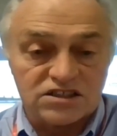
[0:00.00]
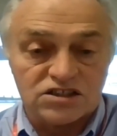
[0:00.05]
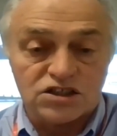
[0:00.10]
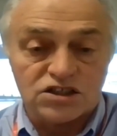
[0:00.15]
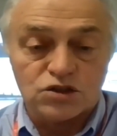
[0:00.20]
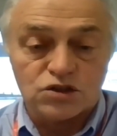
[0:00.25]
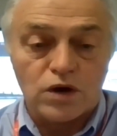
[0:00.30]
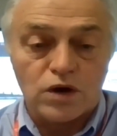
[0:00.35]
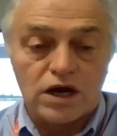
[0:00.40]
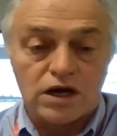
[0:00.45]

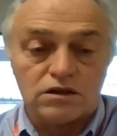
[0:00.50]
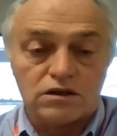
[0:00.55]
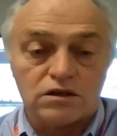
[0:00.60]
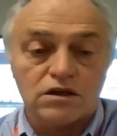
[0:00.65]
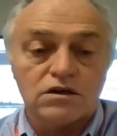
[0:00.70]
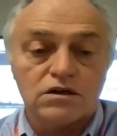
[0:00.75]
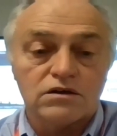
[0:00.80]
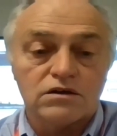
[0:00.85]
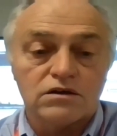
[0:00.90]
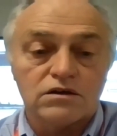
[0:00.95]
And then we
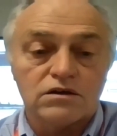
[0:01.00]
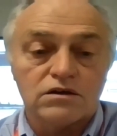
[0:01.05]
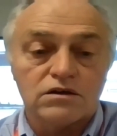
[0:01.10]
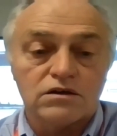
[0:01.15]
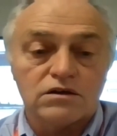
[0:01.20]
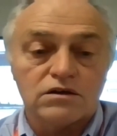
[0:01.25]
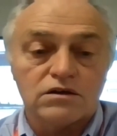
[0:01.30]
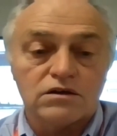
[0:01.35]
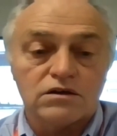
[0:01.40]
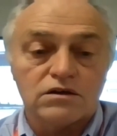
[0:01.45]
go on
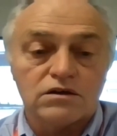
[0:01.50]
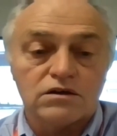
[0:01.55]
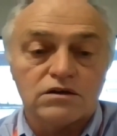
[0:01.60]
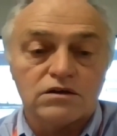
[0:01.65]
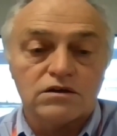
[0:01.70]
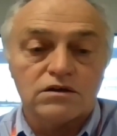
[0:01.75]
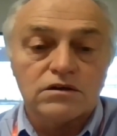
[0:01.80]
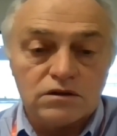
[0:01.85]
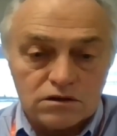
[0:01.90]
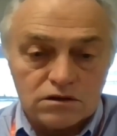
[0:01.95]
to the
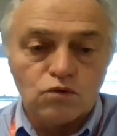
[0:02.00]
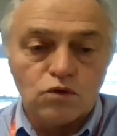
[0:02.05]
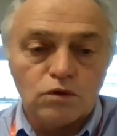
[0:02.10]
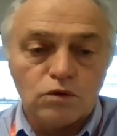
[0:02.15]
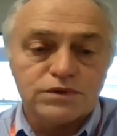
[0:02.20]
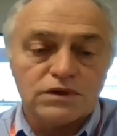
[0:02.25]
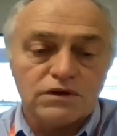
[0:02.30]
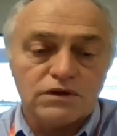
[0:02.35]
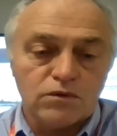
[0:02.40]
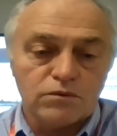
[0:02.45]
welding
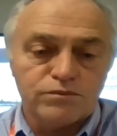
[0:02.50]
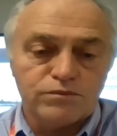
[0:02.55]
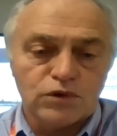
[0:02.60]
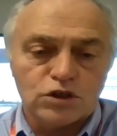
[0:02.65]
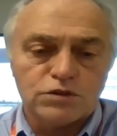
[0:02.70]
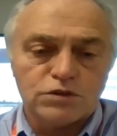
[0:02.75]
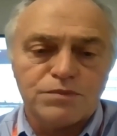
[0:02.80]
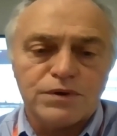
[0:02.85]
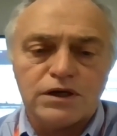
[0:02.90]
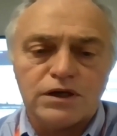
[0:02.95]
tests
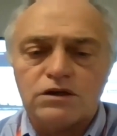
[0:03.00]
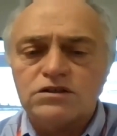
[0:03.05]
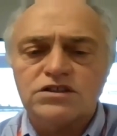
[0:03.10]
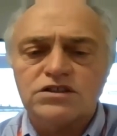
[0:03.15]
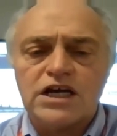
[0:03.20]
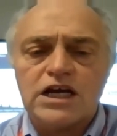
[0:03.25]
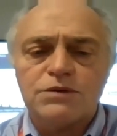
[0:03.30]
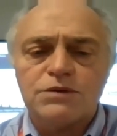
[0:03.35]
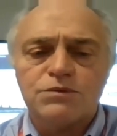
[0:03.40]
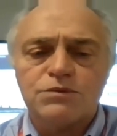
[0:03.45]
as well.
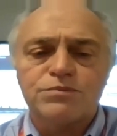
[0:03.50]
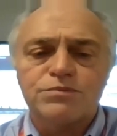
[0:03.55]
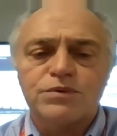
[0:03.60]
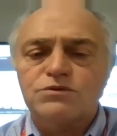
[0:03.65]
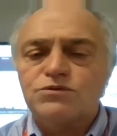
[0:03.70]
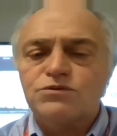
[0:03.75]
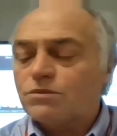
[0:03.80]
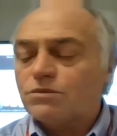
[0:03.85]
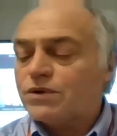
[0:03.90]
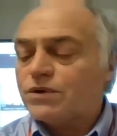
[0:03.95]

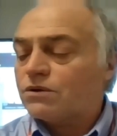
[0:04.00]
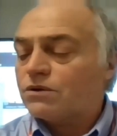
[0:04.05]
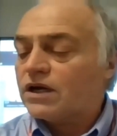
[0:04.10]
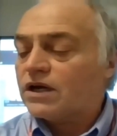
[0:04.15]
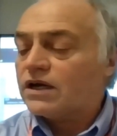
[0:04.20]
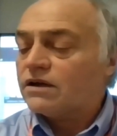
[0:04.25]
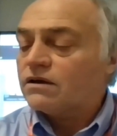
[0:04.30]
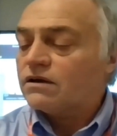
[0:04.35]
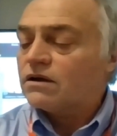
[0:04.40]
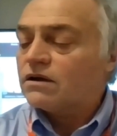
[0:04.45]

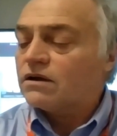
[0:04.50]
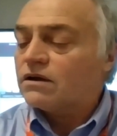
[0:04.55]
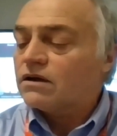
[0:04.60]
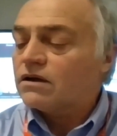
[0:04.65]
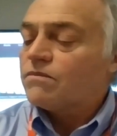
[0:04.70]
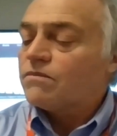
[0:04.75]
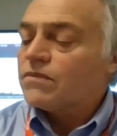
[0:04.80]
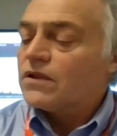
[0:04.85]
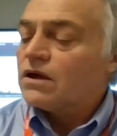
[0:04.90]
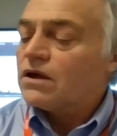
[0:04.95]
Whoops,
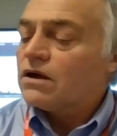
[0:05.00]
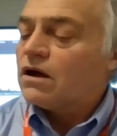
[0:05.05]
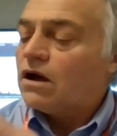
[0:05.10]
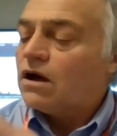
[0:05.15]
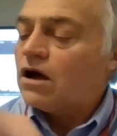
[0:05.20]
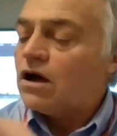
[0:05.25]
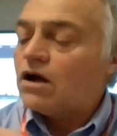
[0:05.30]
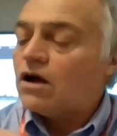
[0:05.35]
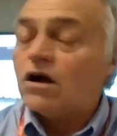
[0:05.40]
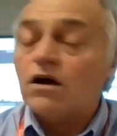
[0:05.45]
looks a bit
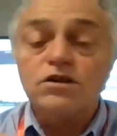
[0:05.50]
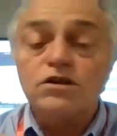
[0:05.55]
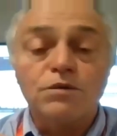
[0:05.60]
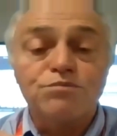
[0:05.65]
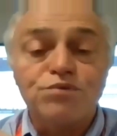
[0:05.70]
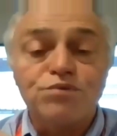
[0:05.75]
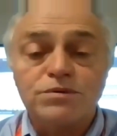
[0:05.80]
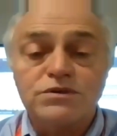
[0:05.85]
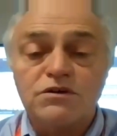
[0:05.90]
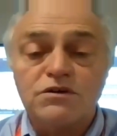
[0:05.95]

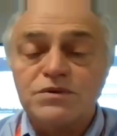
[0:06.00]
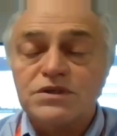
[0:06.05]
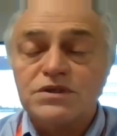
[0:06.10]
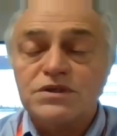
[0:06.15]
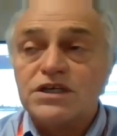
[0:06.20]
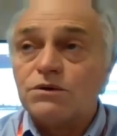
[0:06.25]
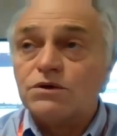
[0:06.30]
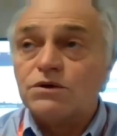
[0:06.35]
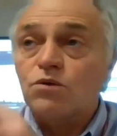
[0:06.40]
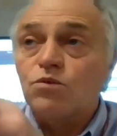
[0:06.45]
unstable, but it should be
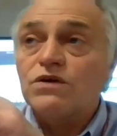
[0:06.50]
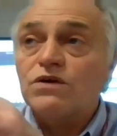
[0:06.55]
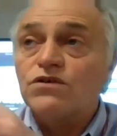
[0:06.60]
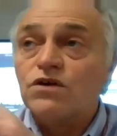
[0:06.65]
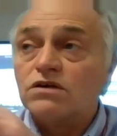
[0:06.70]
okay.